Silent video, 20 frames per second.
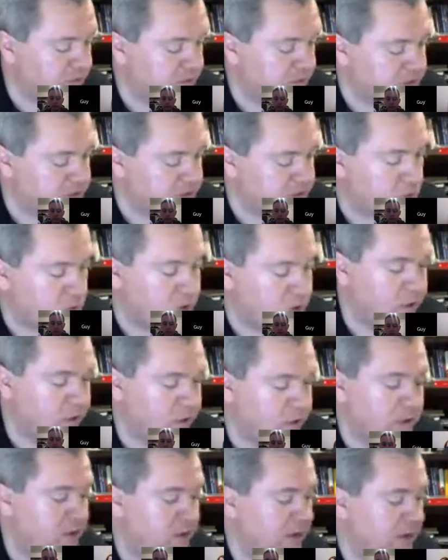district court,
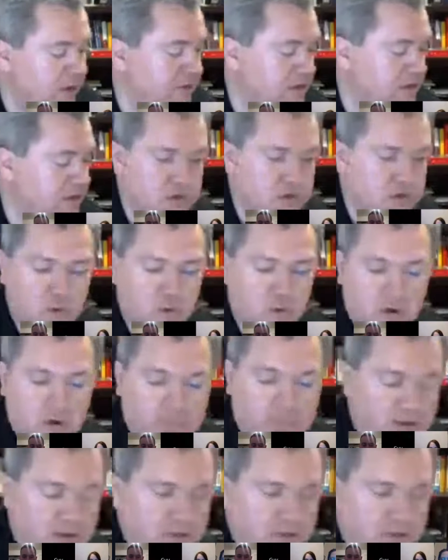and the district
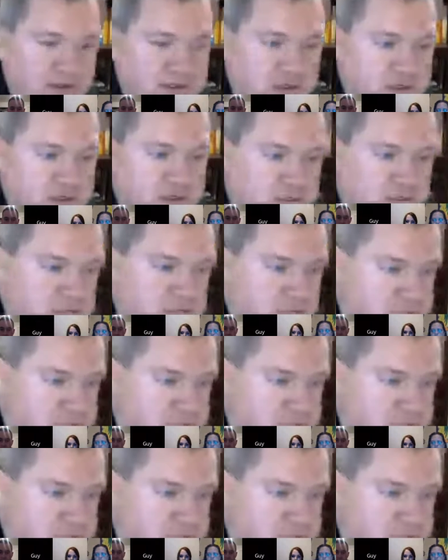court upheld the decision.